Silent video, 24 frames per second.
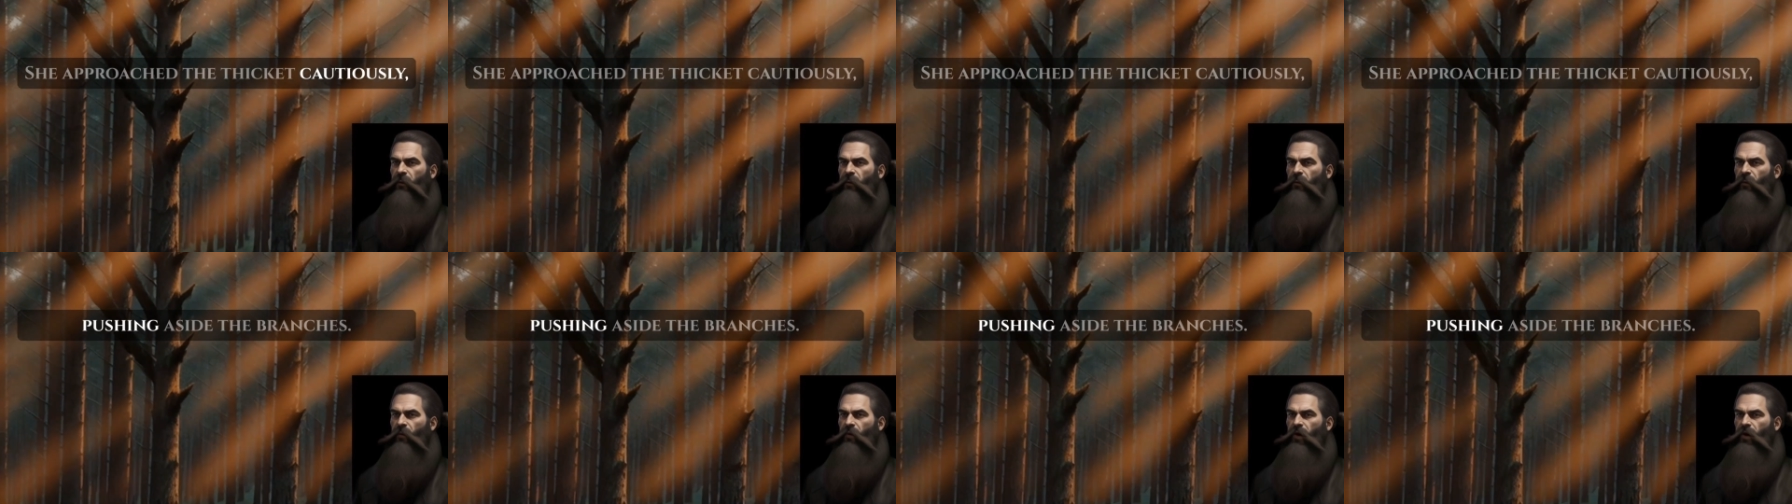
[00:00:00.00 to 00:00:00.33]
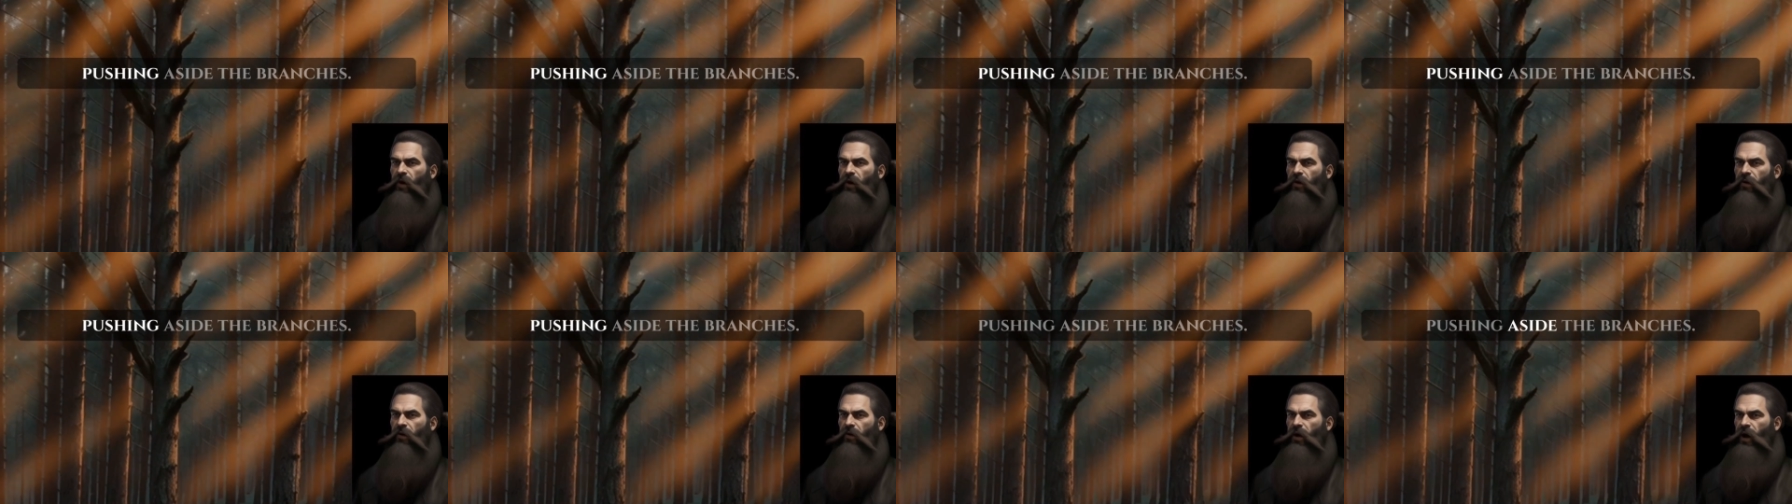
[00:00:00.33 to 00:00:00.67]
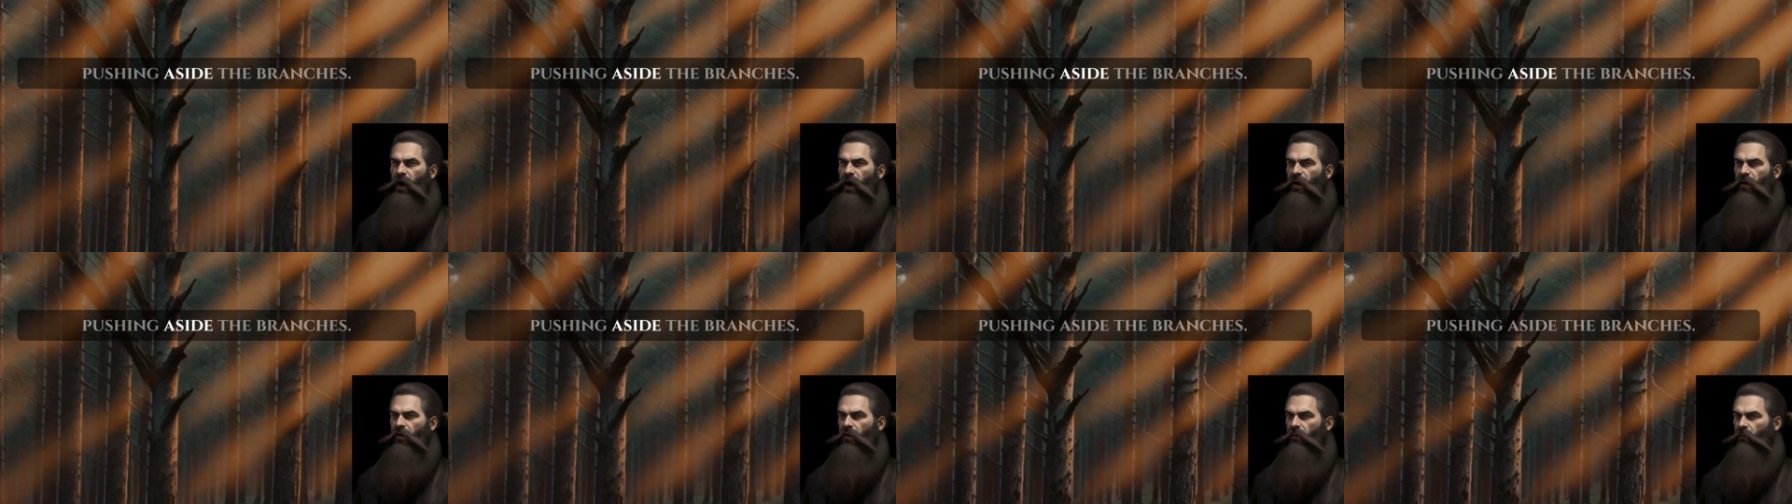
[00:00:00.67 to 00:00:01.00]
pushing
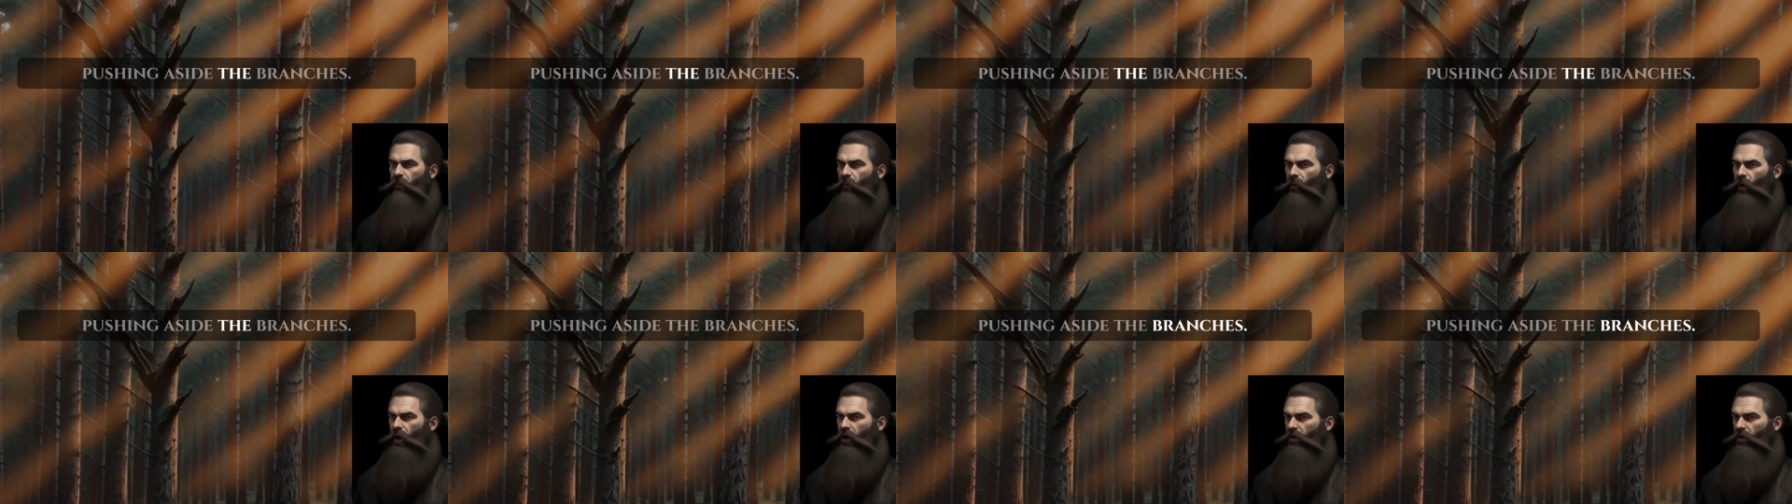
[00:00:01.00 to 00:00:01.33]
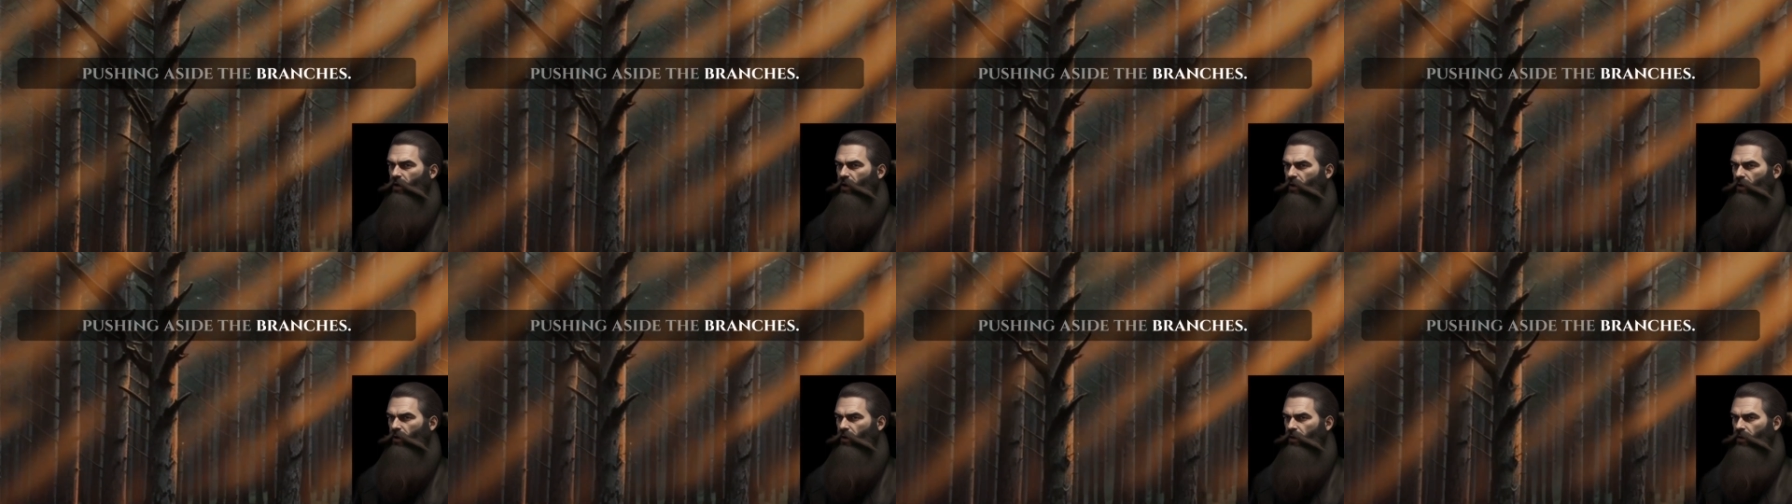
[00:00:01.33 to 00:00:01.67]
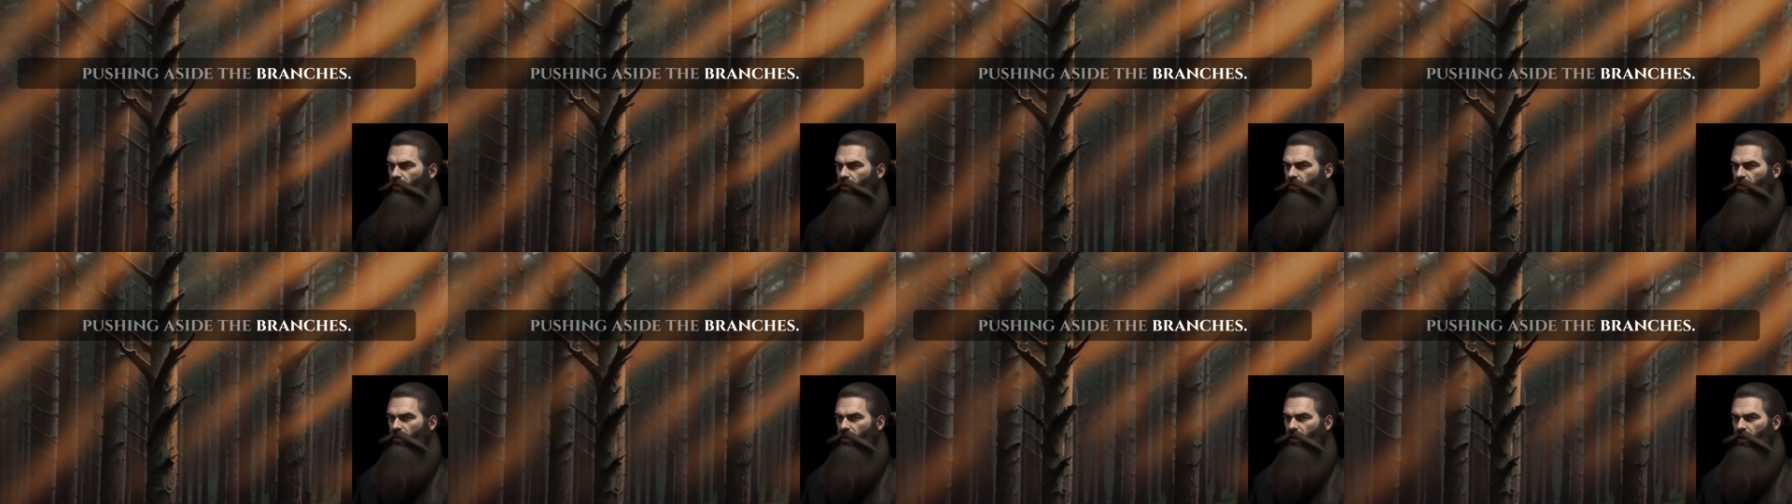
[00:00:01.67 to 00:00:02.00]
aside the branches.